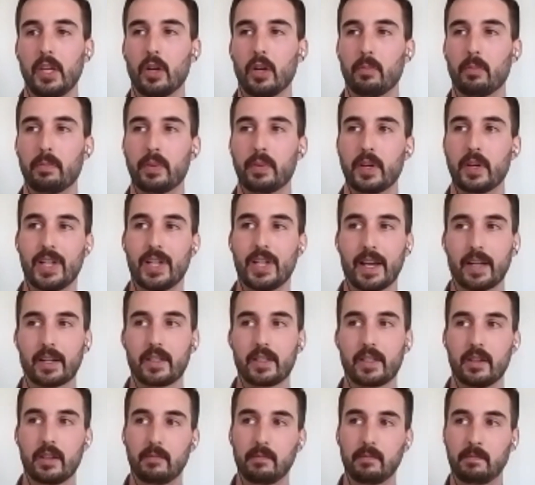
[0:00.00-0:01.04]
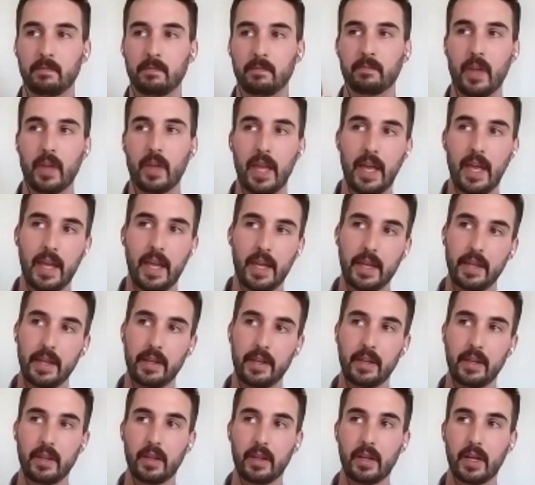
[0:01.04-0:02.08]
project
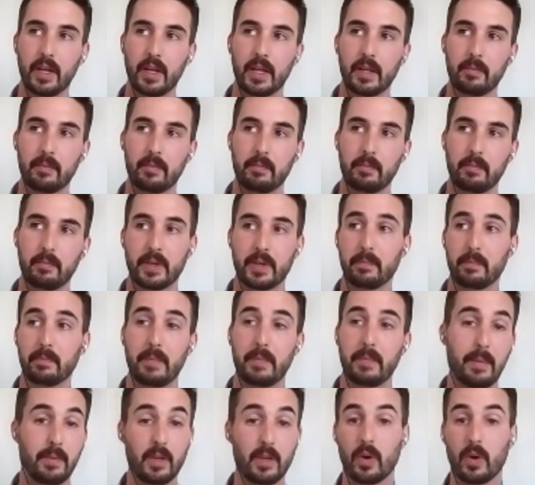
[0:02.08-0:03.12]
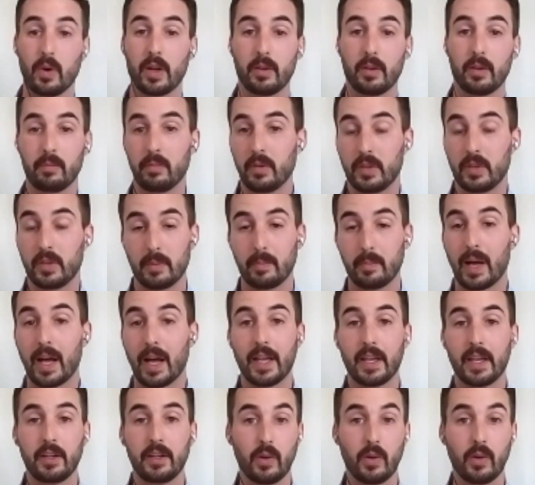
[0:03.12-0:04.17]
maybe you want to
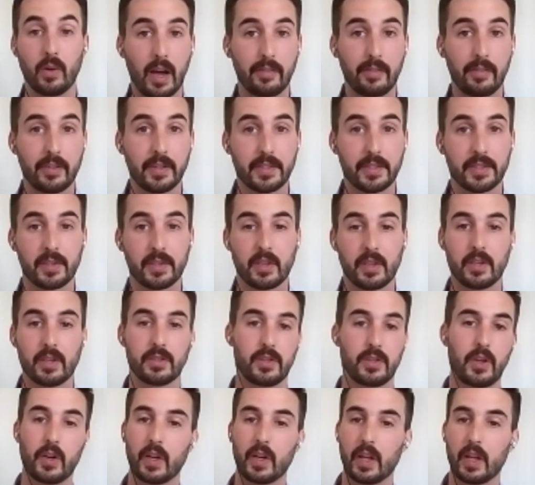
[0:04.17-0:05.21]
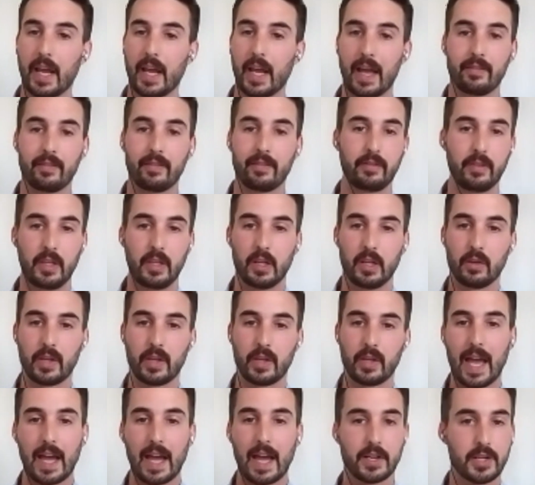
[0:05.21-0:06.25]
buy a new office, so you're going to have
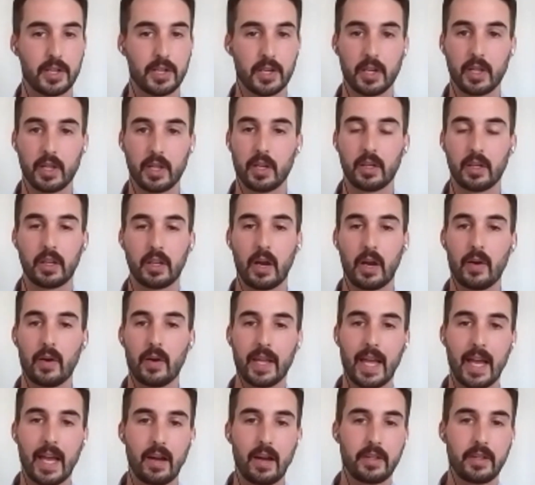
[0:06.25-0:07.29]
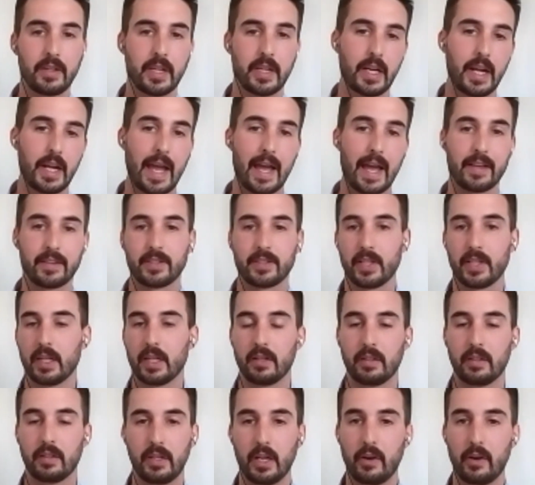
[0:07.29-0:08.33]
cash going out and an
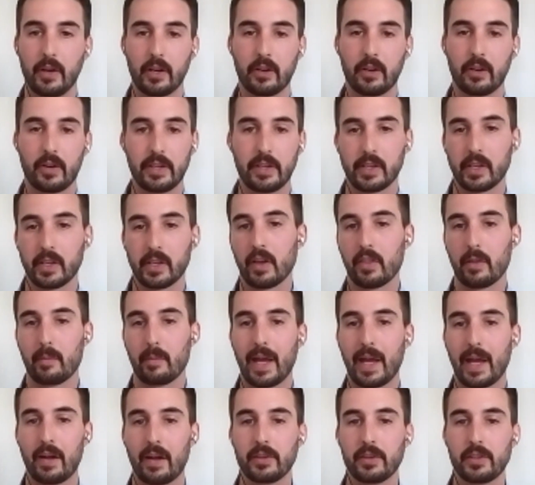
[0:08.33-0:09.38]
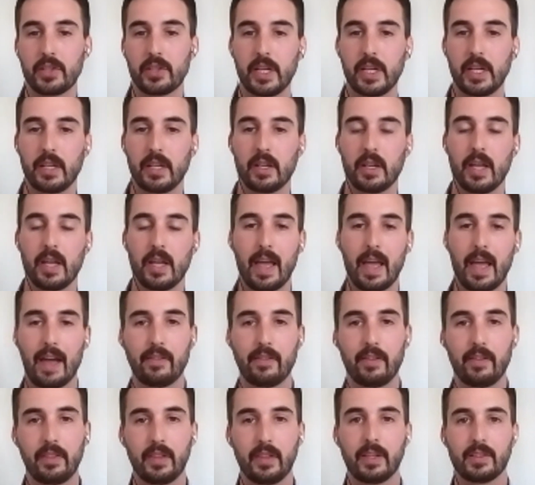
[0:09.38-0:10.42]
asset increasing on the balance sheet.
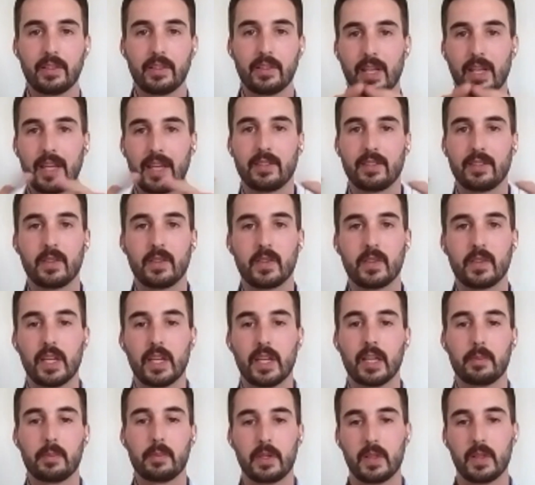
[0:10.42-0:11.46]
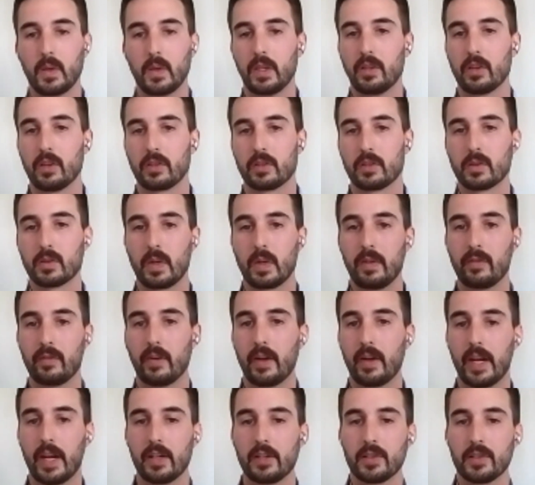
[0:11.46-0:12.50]
Everything stays in sync between those three
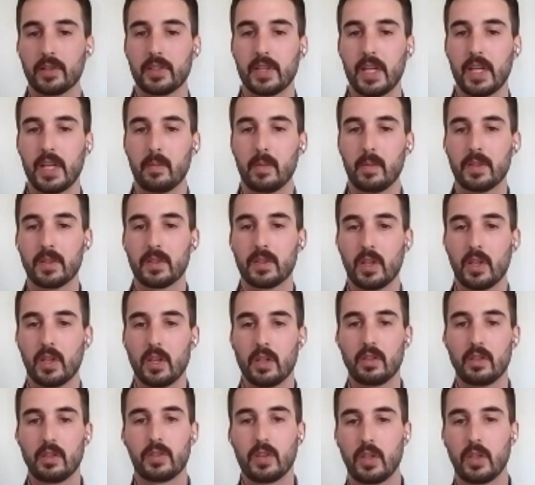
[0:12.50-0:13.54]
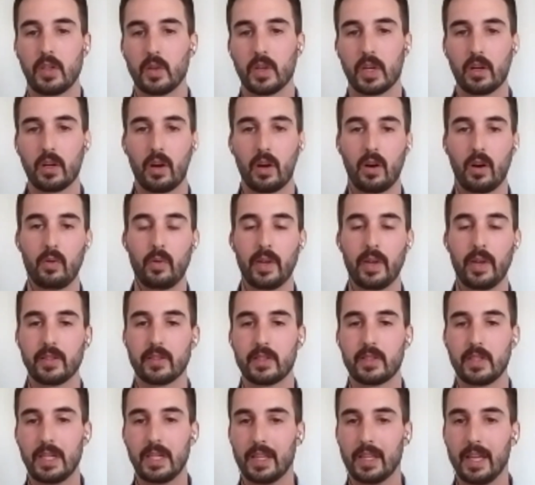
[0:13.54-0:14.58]
financial statements, so you can
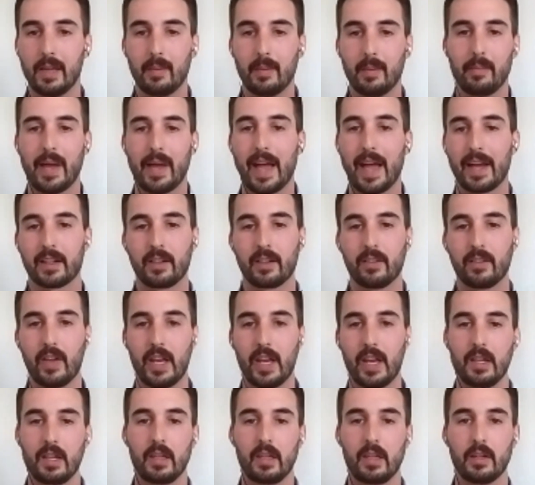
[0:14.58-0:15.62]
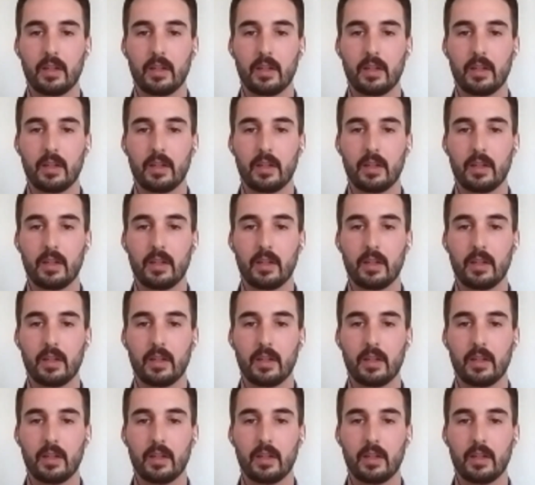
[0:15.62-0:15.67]
always see the impact of any